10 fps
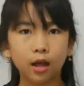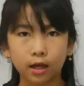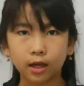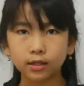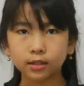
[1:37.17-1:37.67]

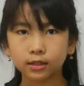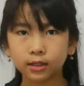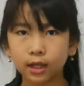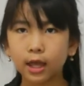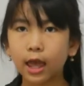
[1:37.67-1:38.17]

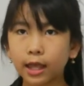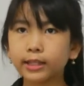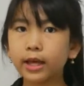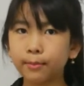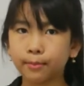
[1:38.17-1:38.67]
us,
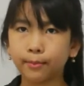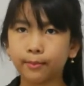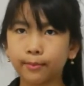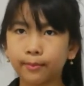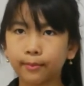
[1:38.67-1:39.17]
and
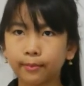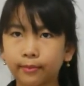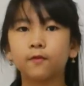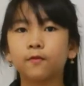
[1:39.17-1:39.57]
them.